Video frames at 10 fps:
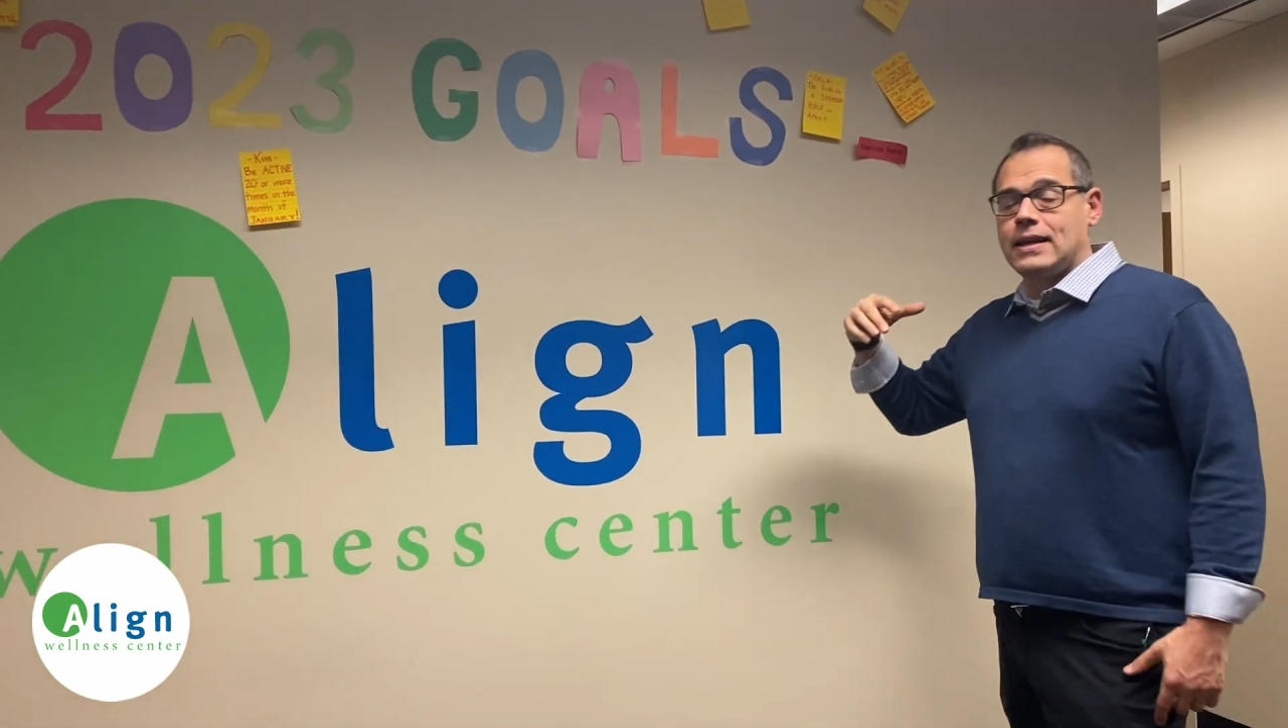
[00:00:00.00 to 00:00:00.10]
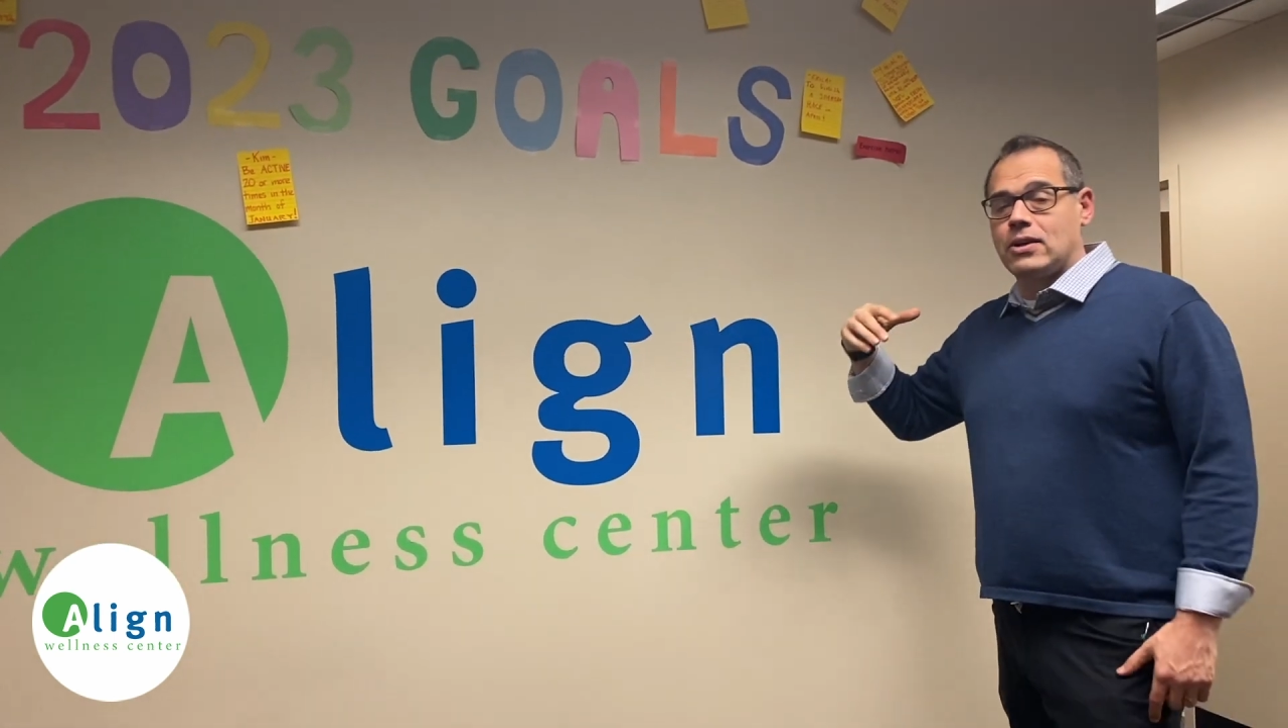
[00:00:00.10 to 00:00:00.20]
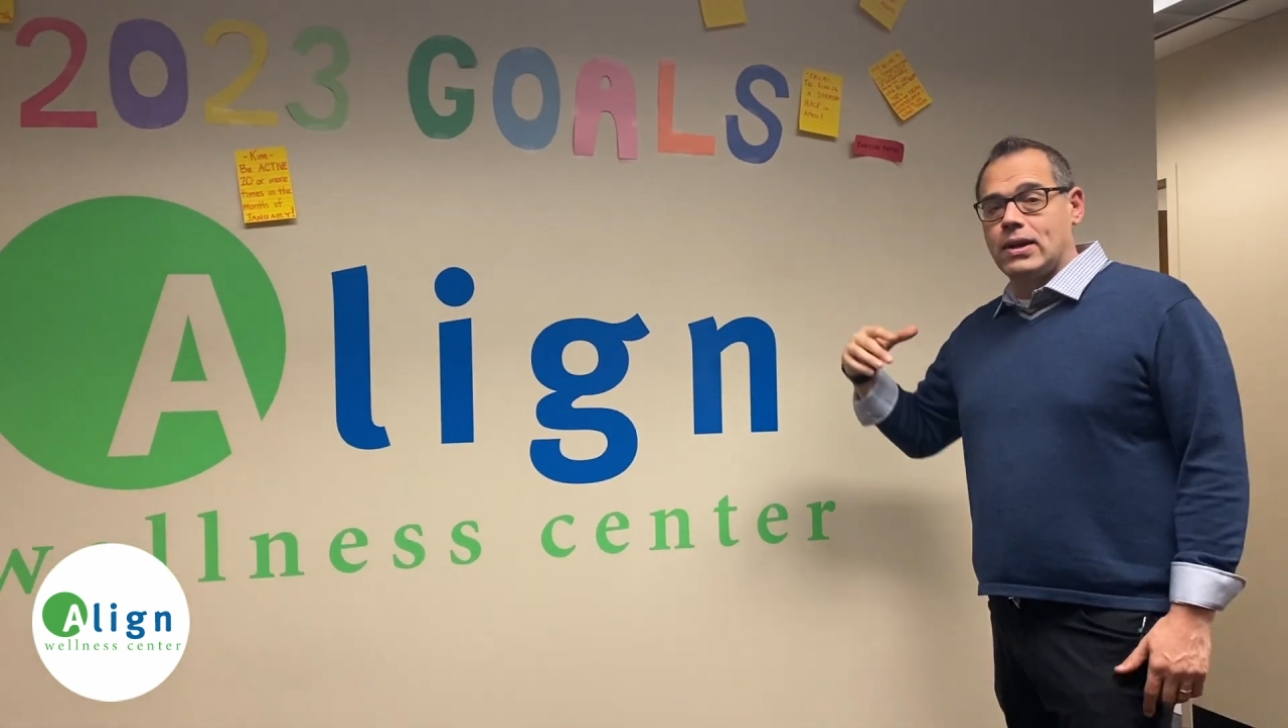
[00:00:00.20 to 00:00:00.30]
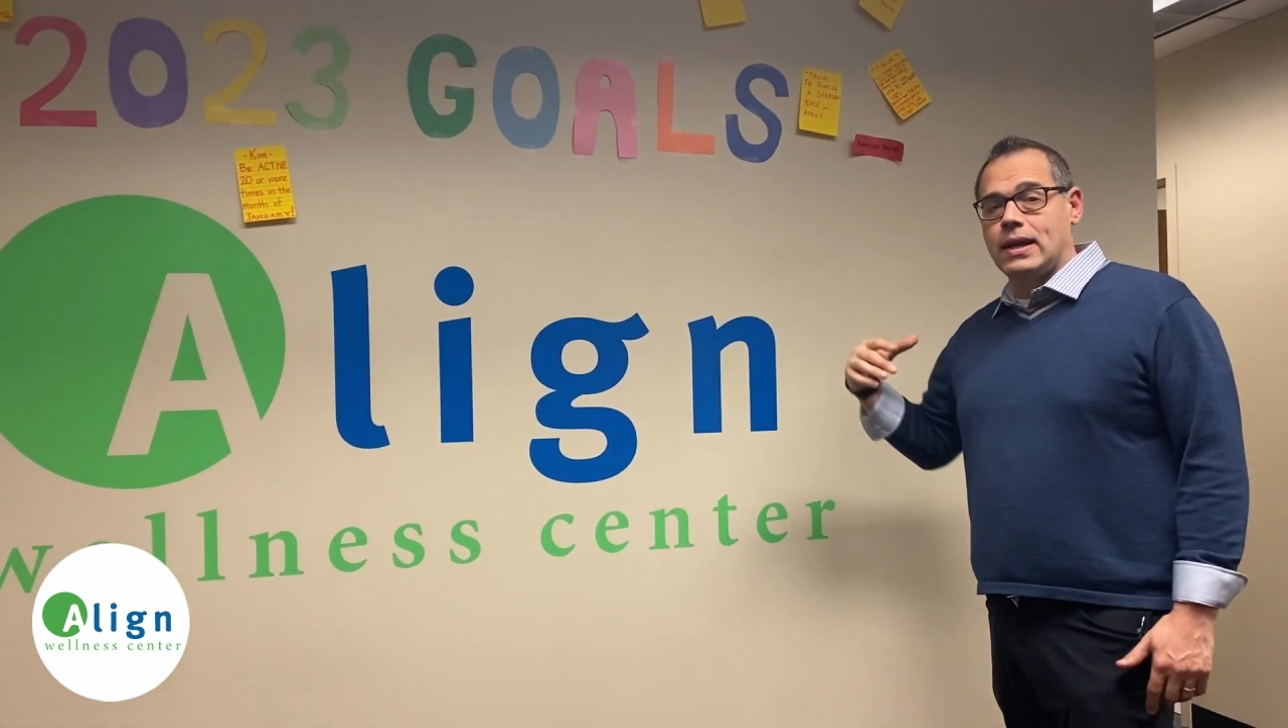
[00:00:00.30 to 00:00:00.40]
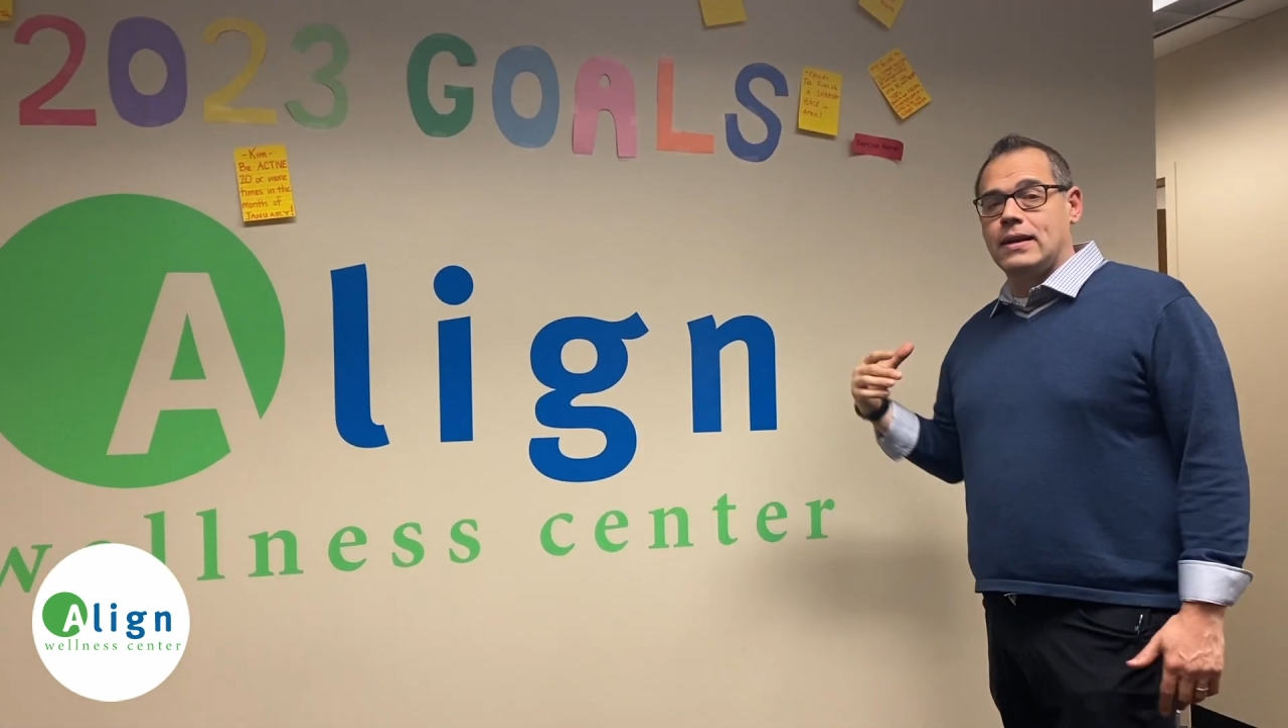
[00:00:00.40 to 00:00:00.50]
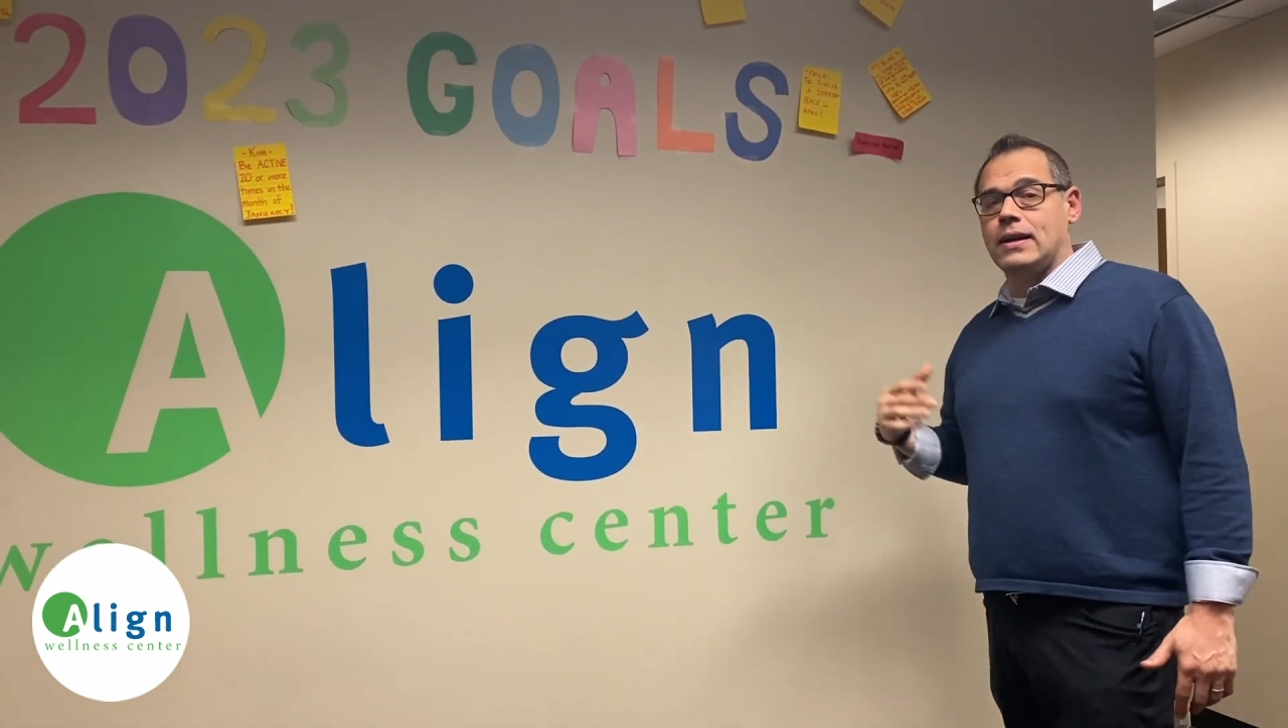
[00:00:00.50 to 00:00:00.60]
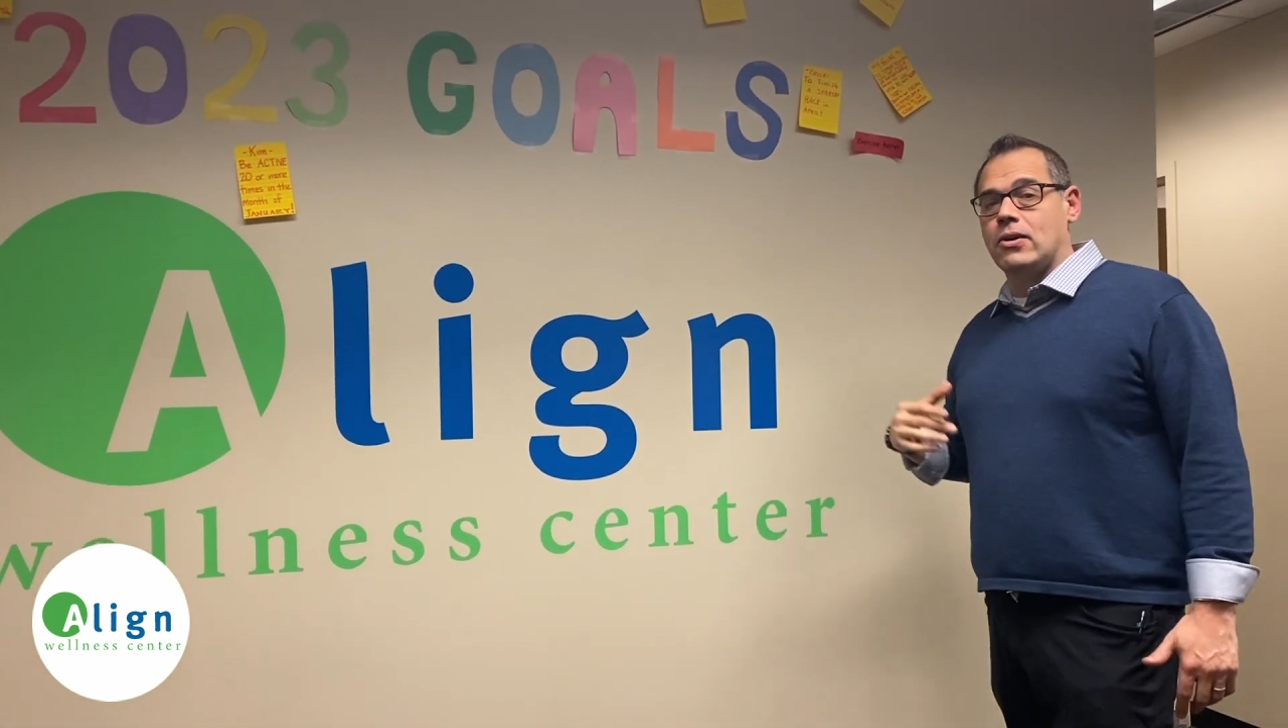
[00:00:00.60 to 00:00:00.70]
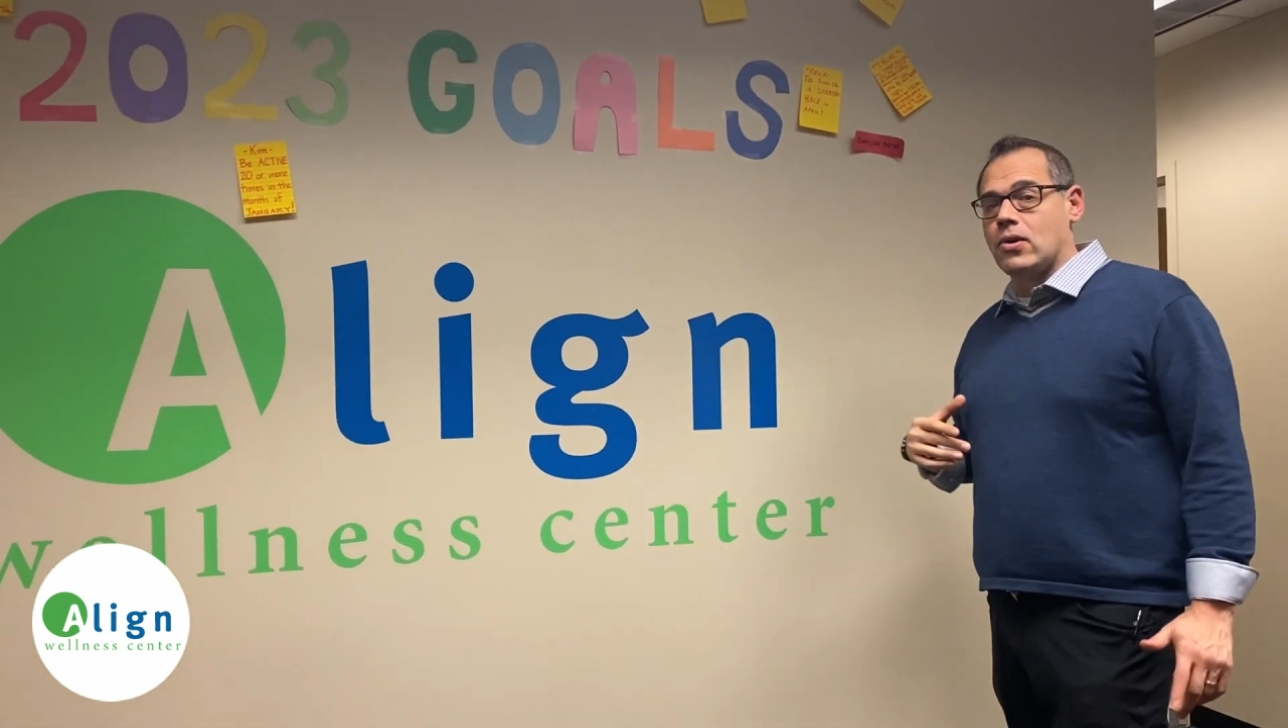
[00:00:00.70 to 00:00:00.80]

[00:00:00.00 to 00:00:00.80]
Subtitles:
in her head and in her